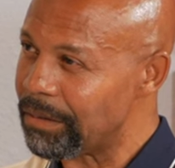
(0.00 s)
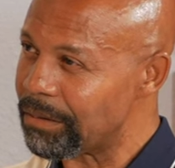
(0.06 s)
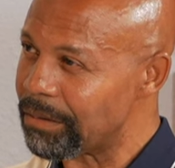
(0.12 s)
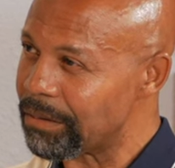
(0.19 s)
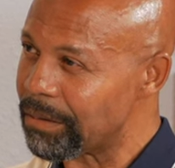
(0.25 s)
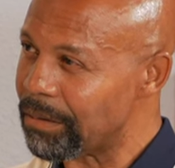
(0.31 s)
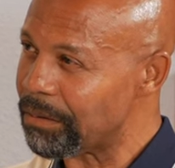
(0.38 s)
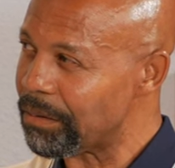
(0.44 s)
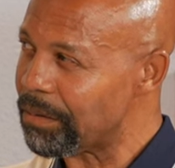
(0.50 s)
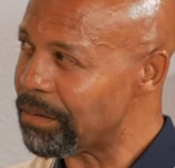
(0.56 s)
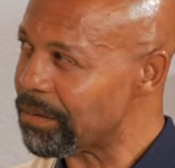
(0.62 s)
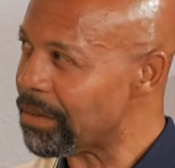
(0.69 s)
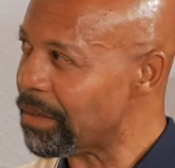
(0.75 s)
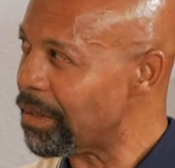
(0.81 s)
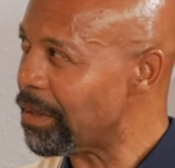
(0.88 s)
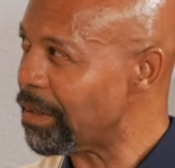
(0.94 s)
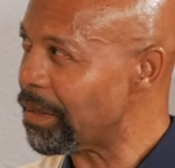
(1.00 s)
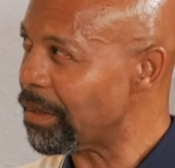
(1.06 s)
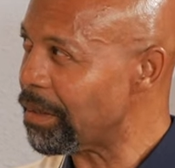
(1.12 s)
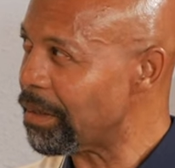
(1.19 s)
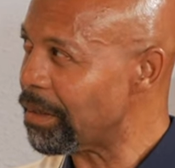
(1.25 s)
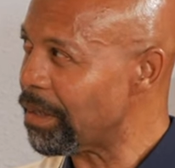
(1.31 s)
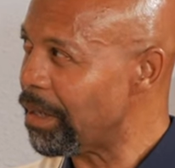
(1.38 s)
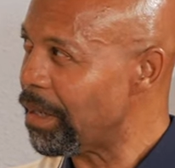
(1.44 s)
So there's a,
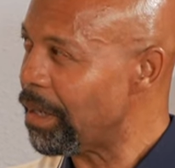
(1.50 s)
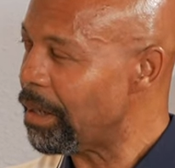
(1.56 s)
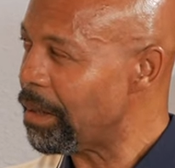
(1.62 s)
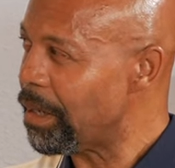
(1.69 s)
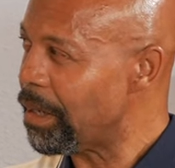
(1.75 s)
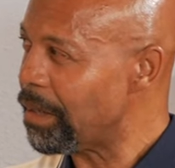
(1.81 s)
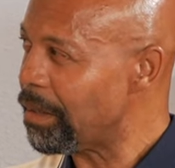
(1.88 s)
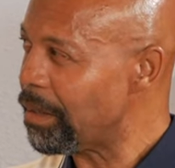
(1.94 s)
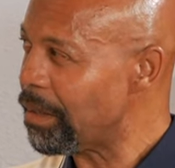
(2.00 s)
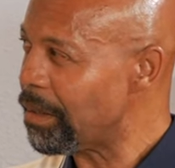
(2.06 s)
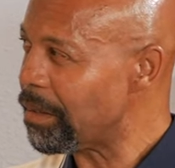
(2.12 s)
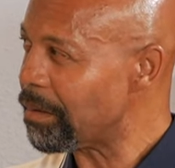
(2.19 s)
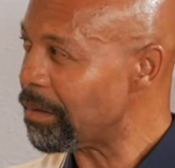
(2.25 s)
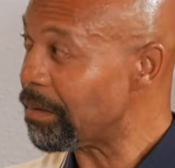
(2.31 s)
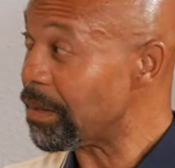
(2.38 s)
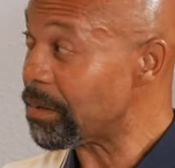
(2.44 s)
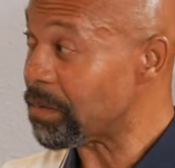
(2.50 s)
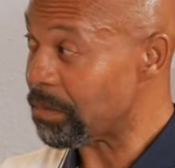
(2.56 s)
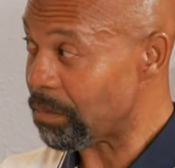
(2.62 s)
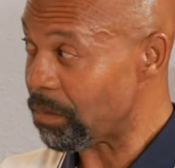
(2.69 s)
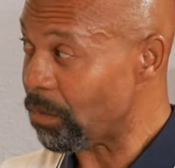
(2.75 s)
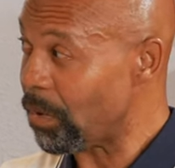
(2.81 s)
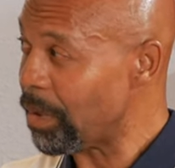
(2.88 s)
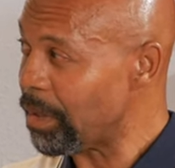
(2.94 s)
yeah,
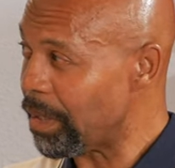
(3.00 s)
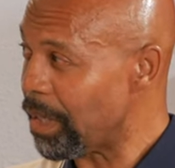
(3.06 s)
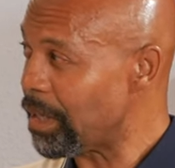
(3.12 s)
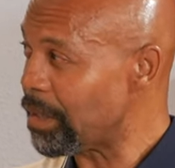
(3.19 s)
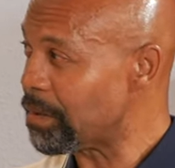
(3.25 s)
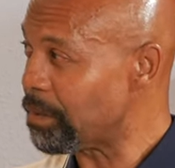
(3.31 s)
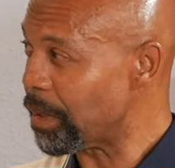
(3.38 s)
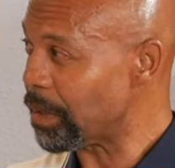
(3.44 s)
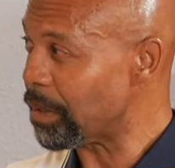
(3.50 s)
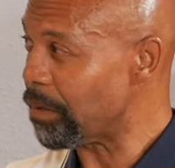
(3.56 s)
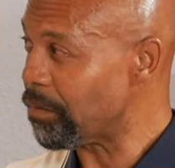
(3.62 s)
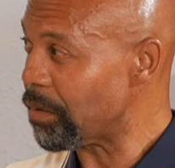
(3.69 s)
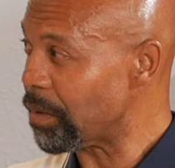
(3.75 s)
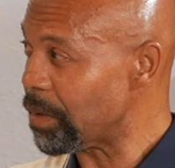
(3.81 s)
that's one aspect of it.